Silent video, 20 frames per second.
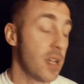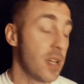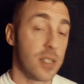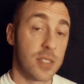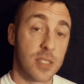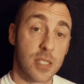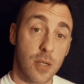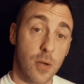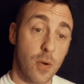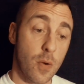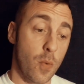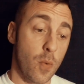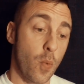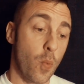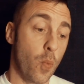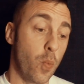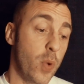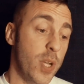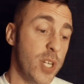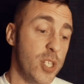So
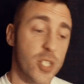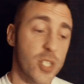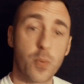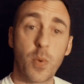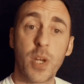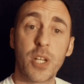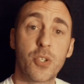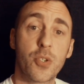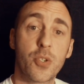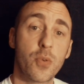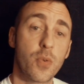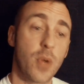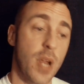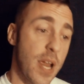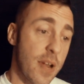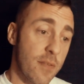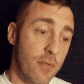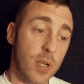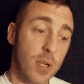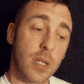we just went through
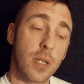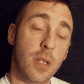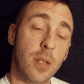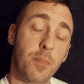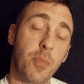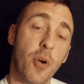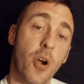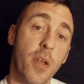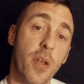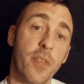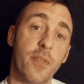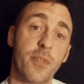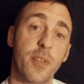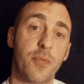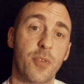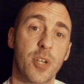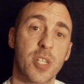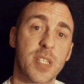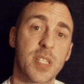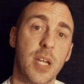every little part of the
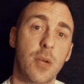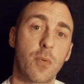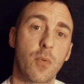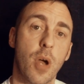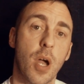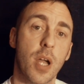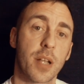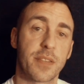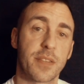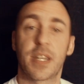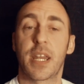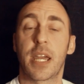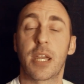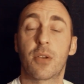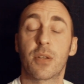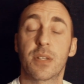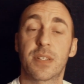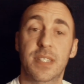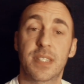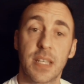frontside rock that I
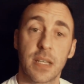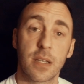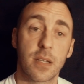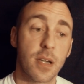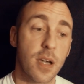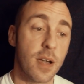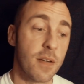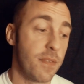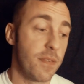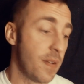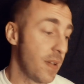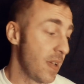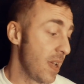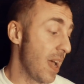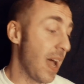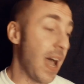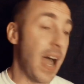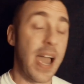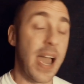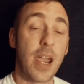could think of.
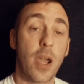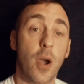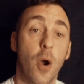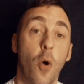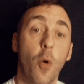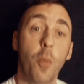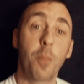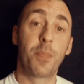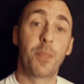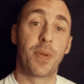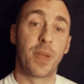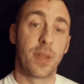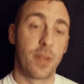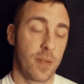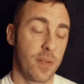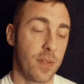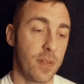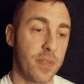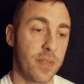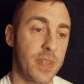I hope
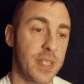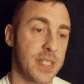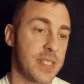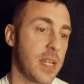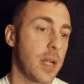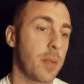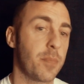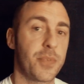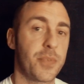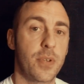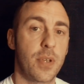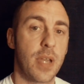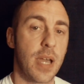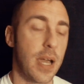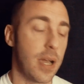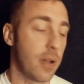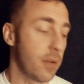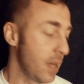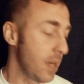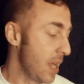this helped you
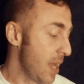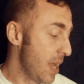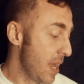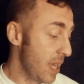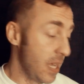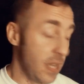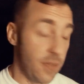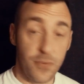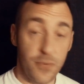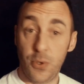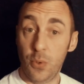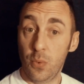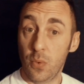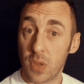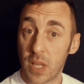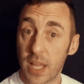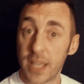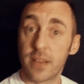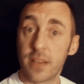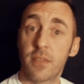out. If you
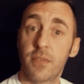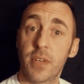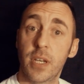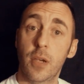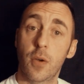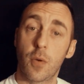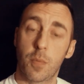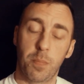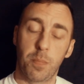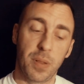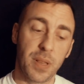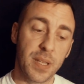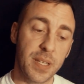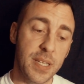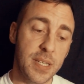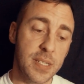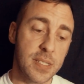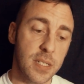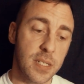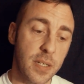liked the video,
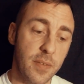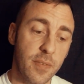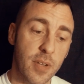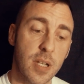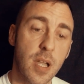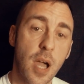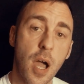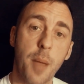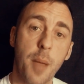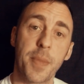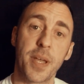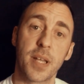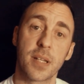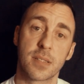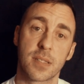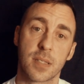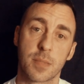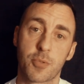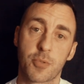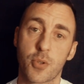please leave a
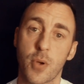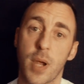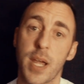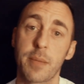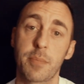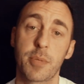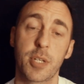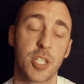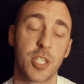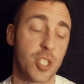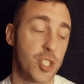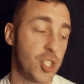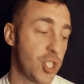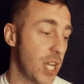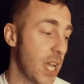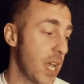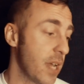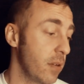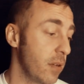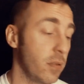comment, subscribe to the
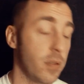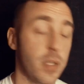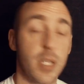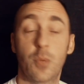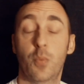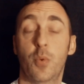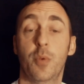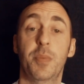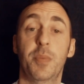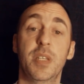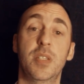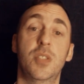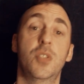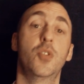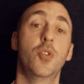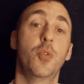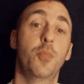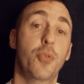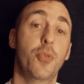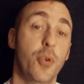channel. It would be
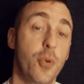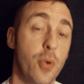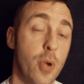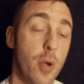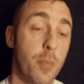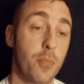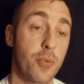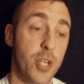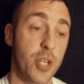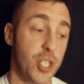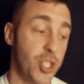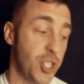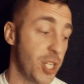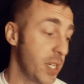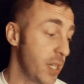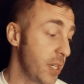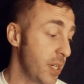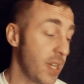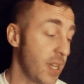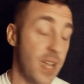super
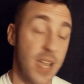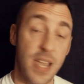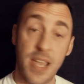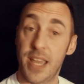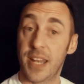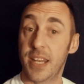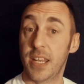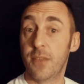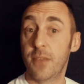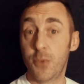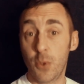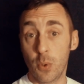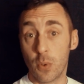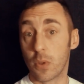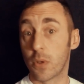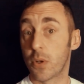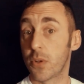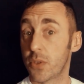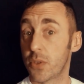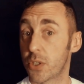appreciated. And if you
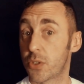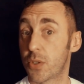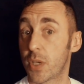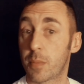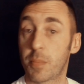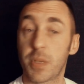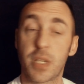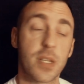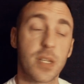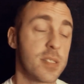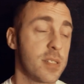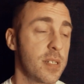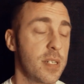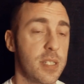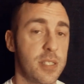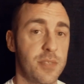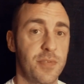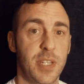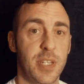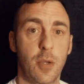learned the trick because of
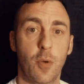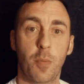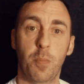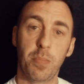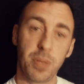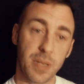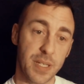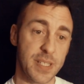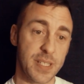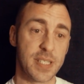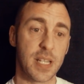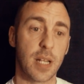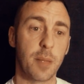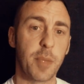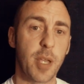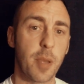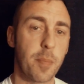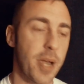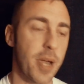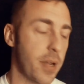this video, please tell
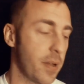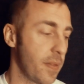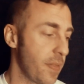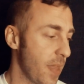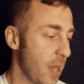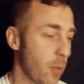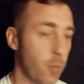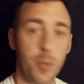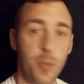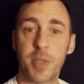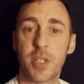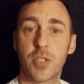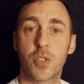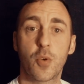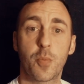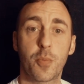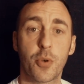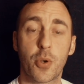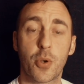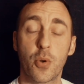me about it. That would be
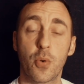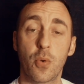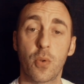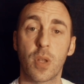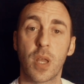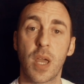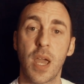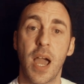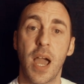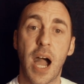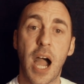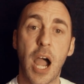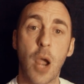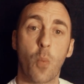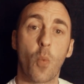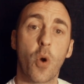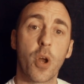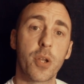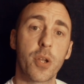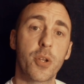super cool. I
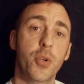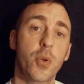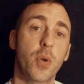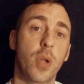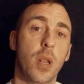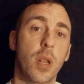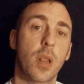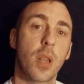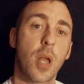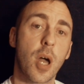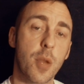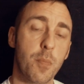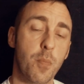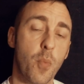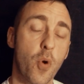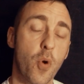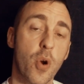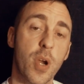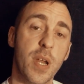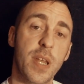want to do a lot
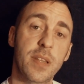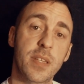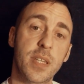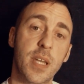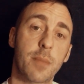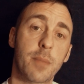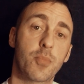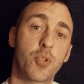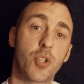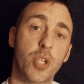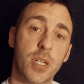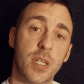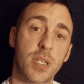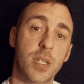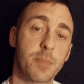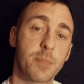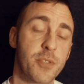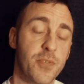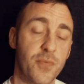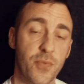more in-depth trick
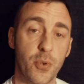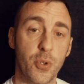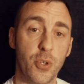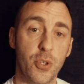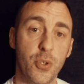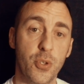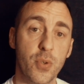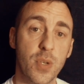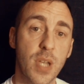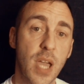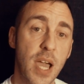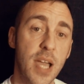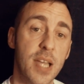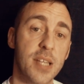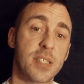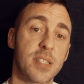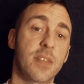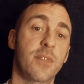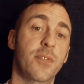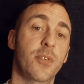tips for you
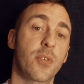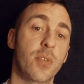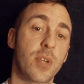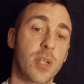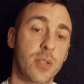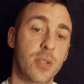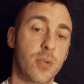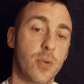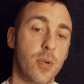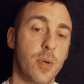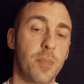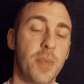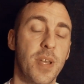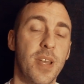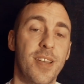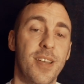guys if you're into them.